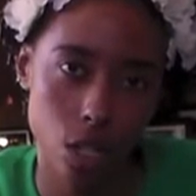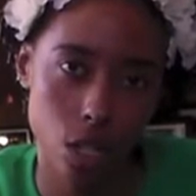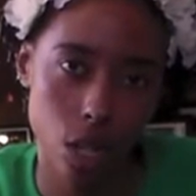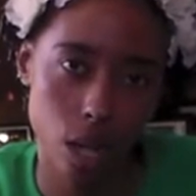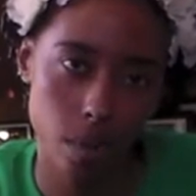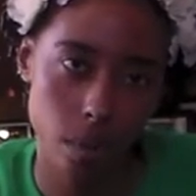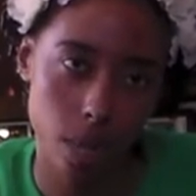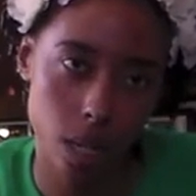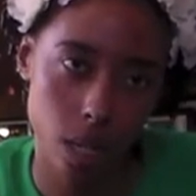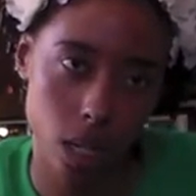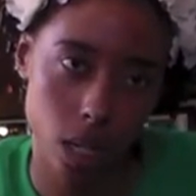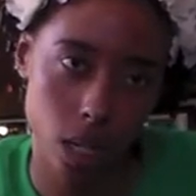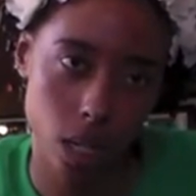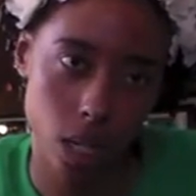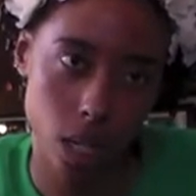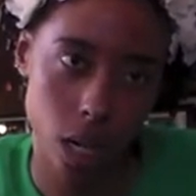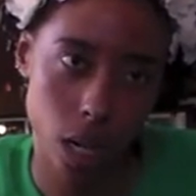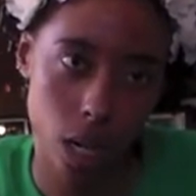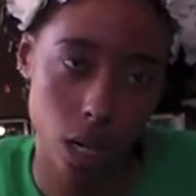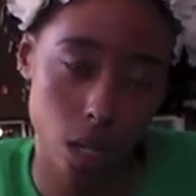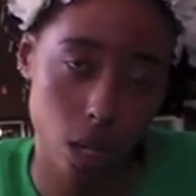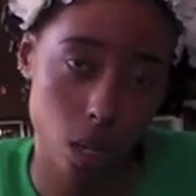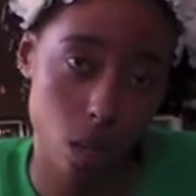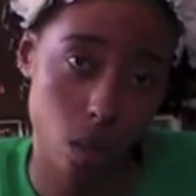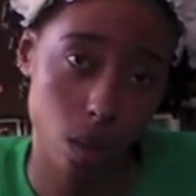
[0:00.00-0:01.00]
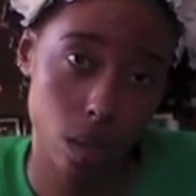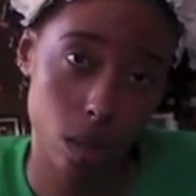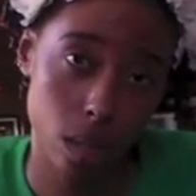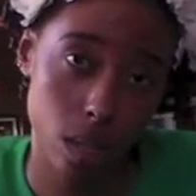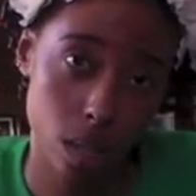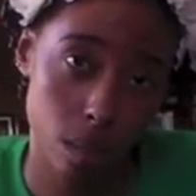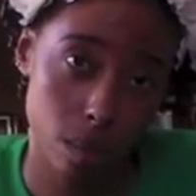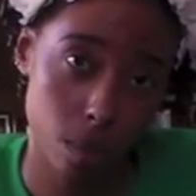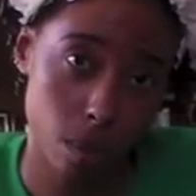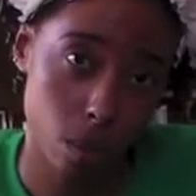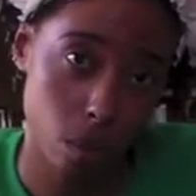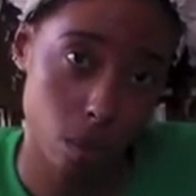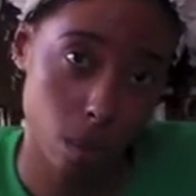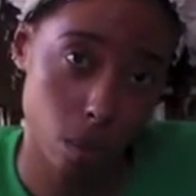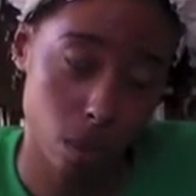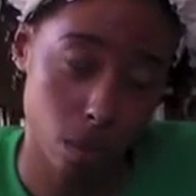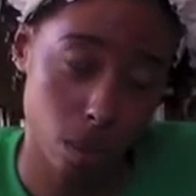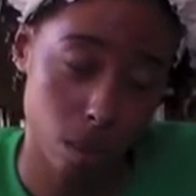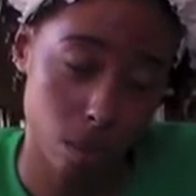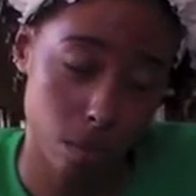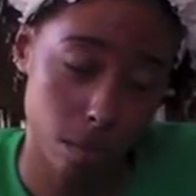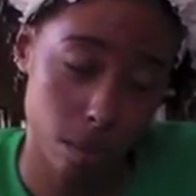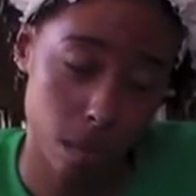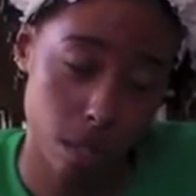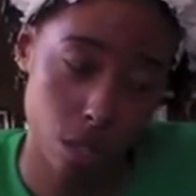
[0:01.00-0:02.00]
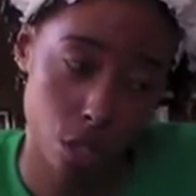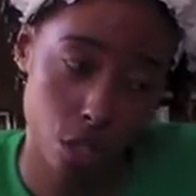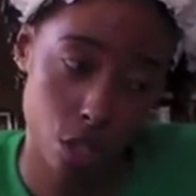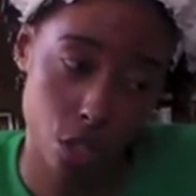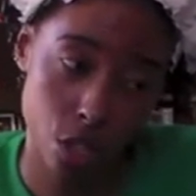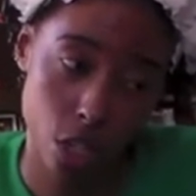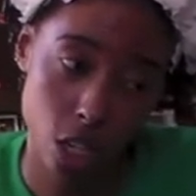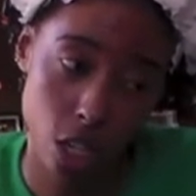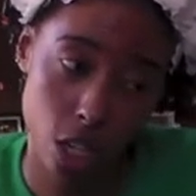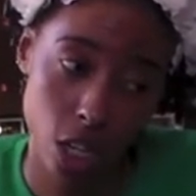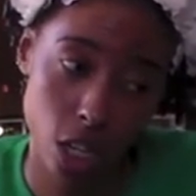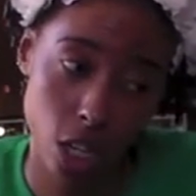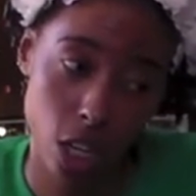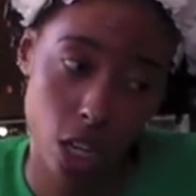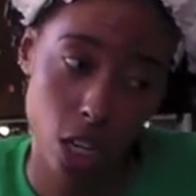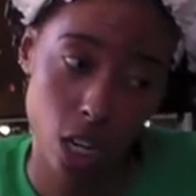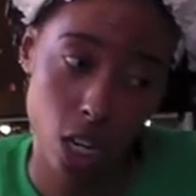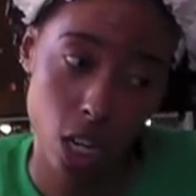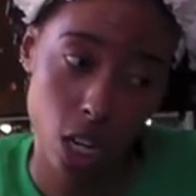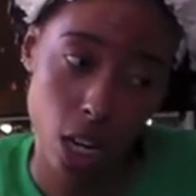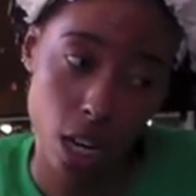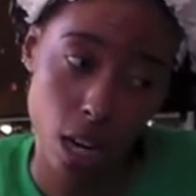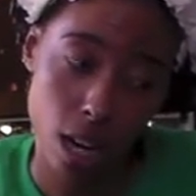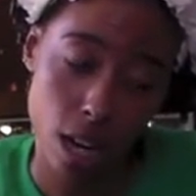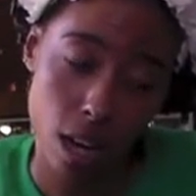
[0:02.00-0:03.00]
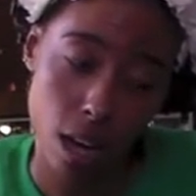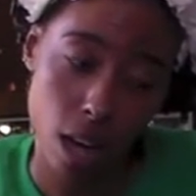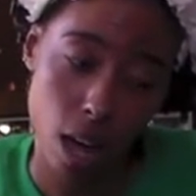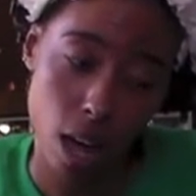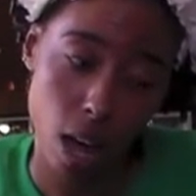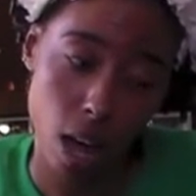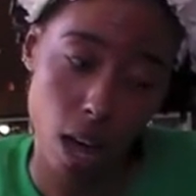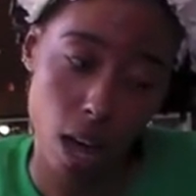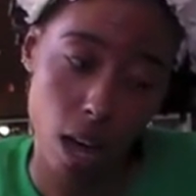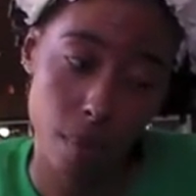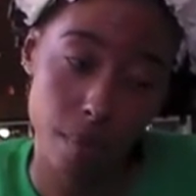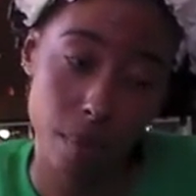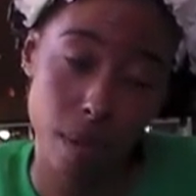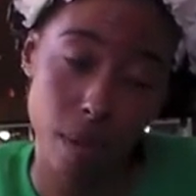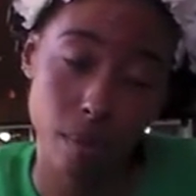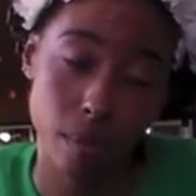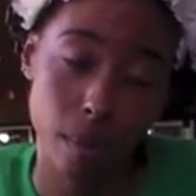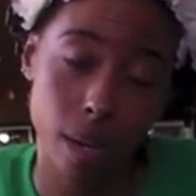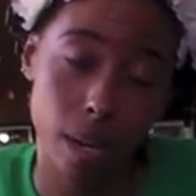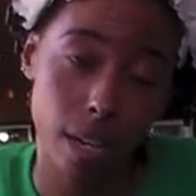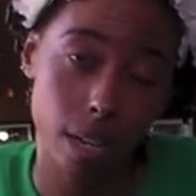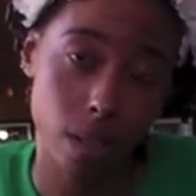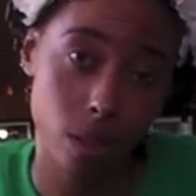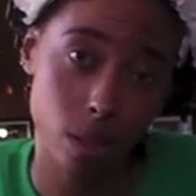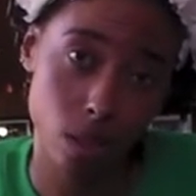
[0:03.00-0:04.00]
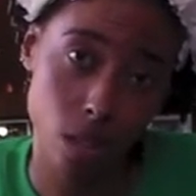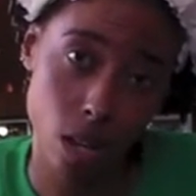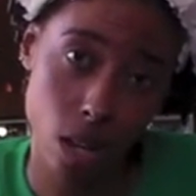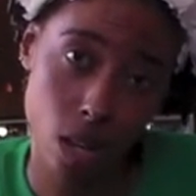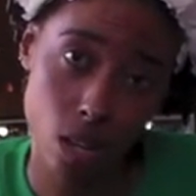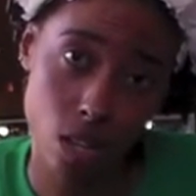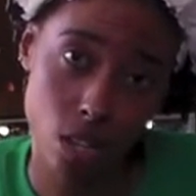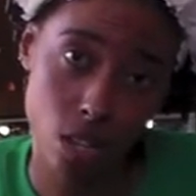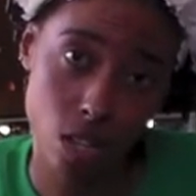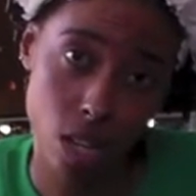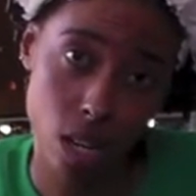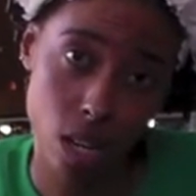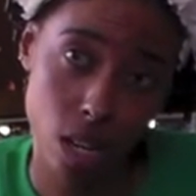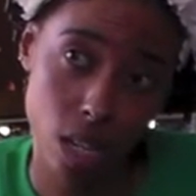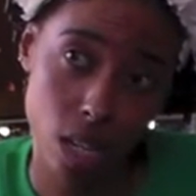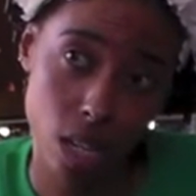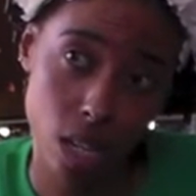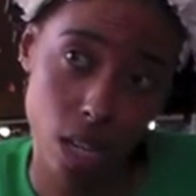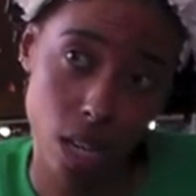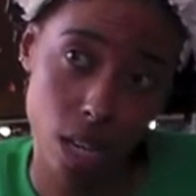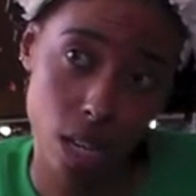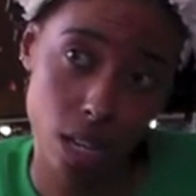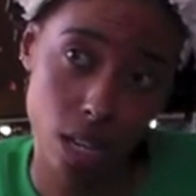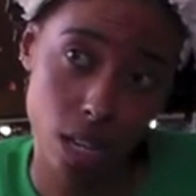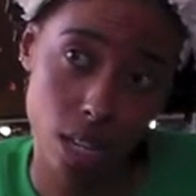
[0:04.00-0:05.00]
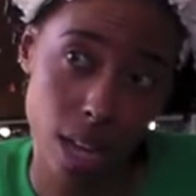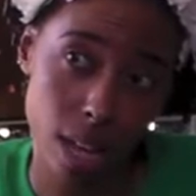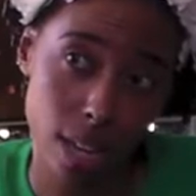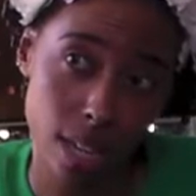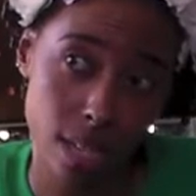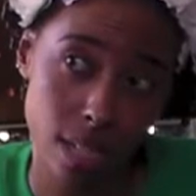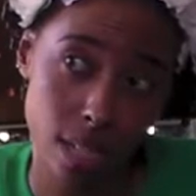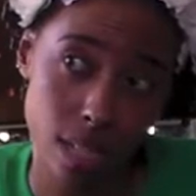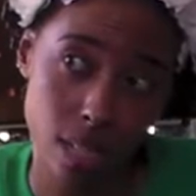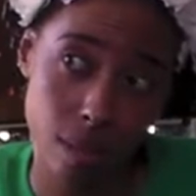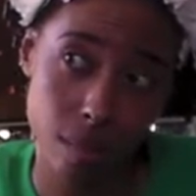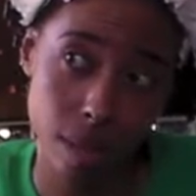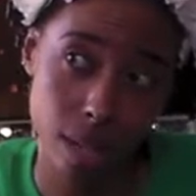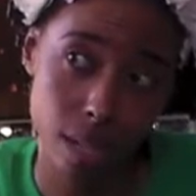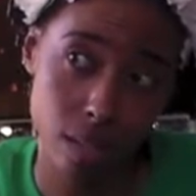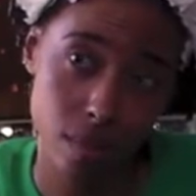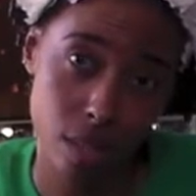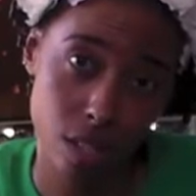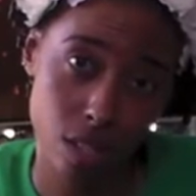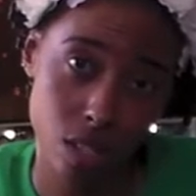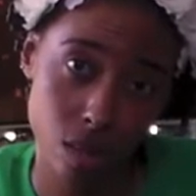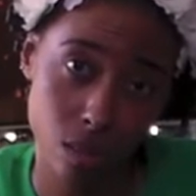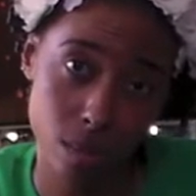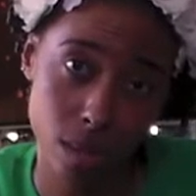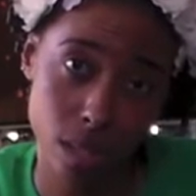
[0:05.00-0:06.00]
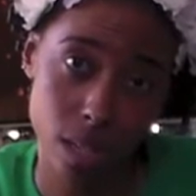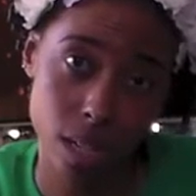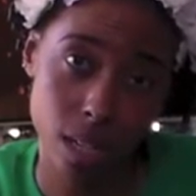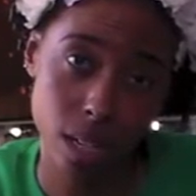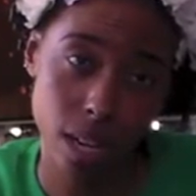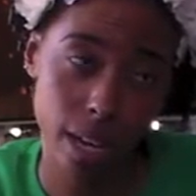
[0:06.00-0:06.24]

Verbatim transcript: shea butter and coconut oil mixture um, and my Eco jelly gel, and that is the best regimen.